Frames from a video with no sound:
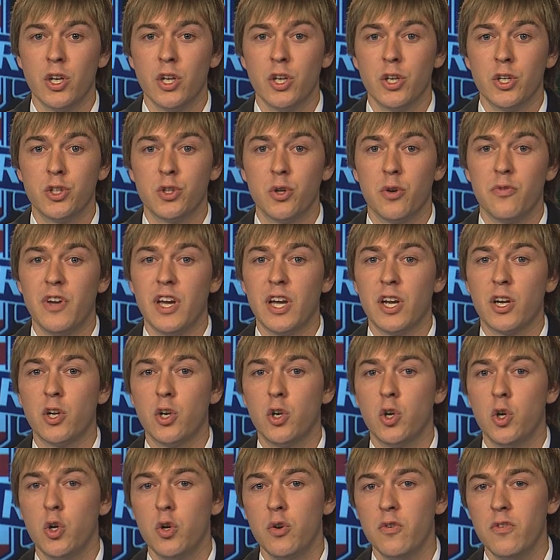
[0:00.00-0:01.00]
So
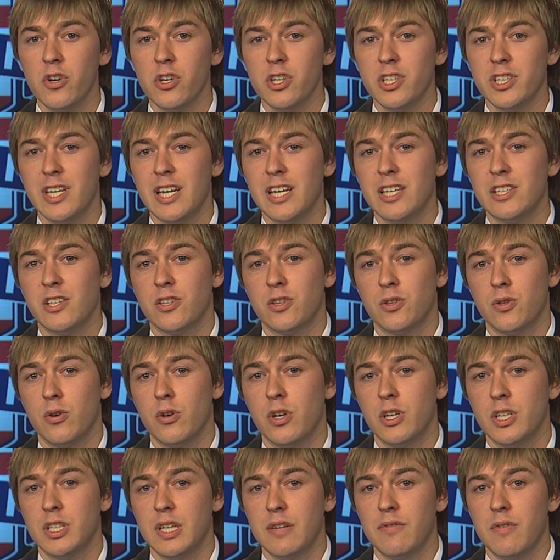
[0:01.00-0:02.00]
Vancouver stays at
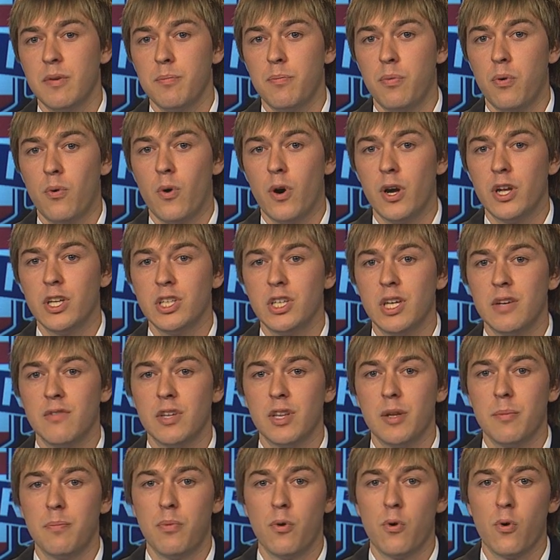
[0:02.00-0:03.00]
37 points, giving
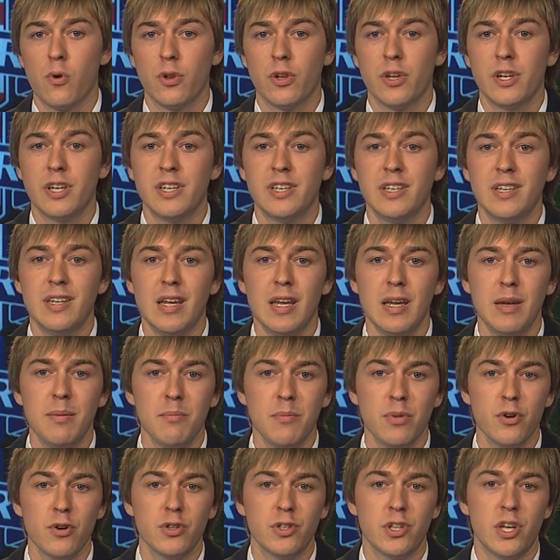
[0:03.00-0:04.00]
the Portland
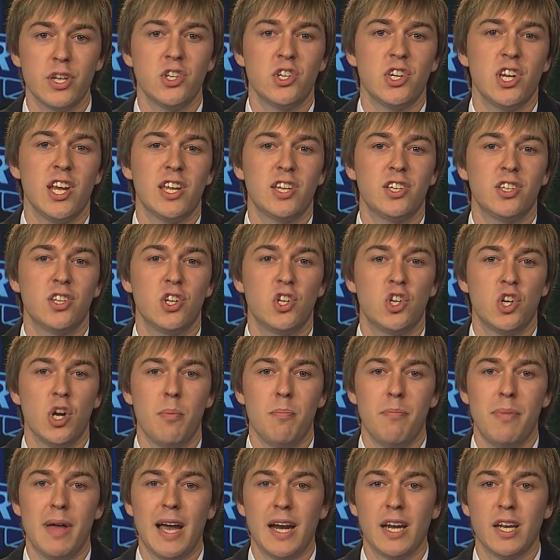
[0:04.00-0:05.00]
Timbers a chance to
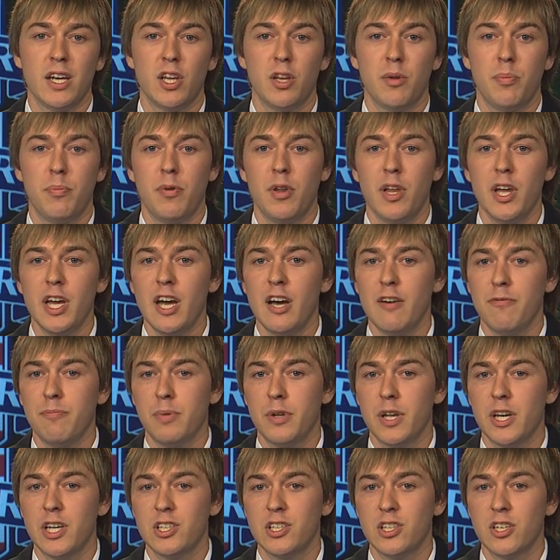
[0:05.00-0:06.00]
jump back into the playoff
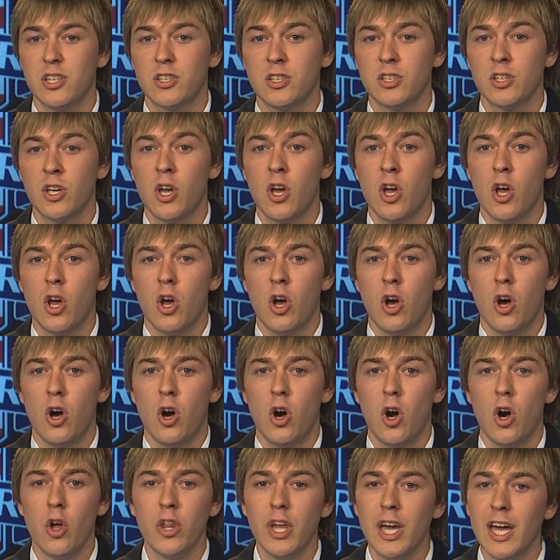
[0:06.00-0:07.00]
places.
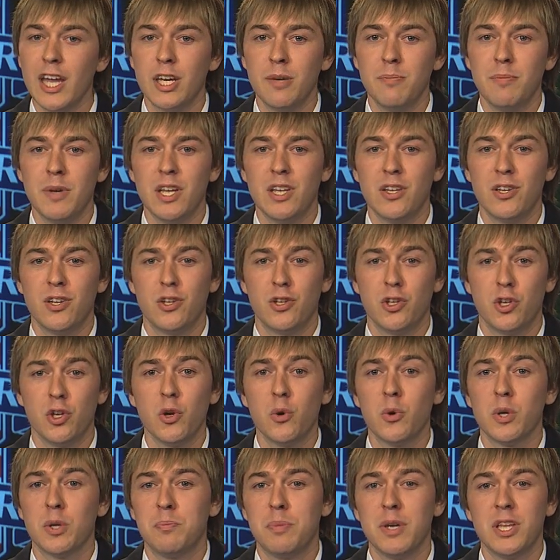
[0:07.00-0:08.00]
All they had to be, do
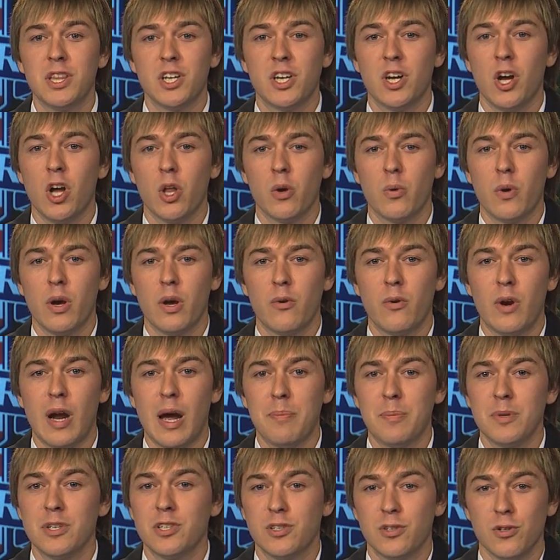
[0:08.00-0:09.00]
was beat the Colorado
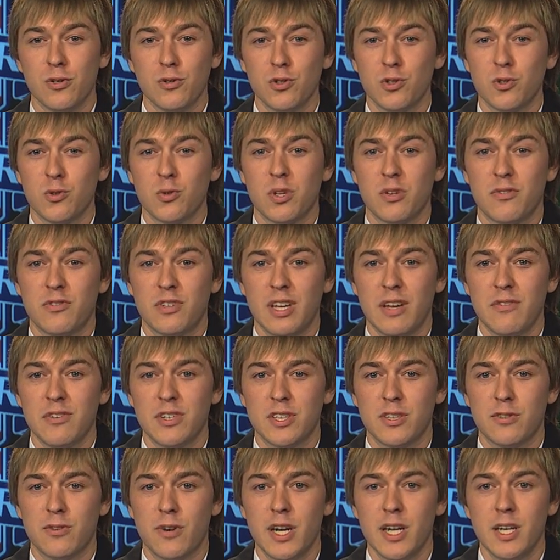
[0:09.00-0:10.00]
Rapids, losers of seven
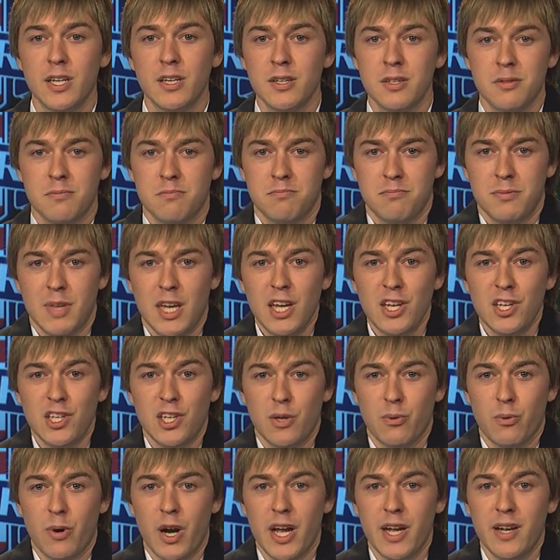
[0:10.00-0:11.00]
straight.
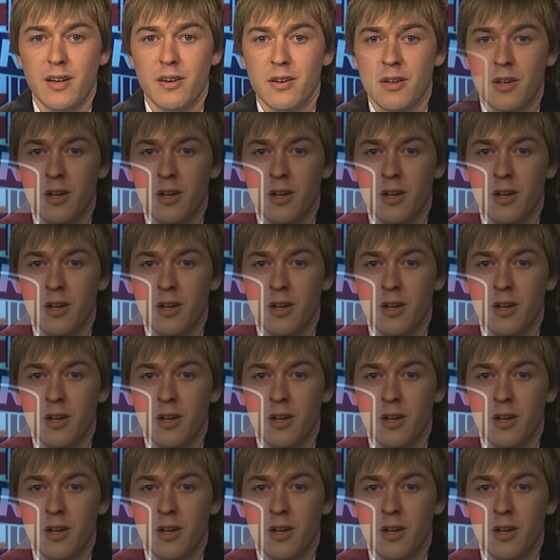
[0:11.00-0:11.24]
Easy, right?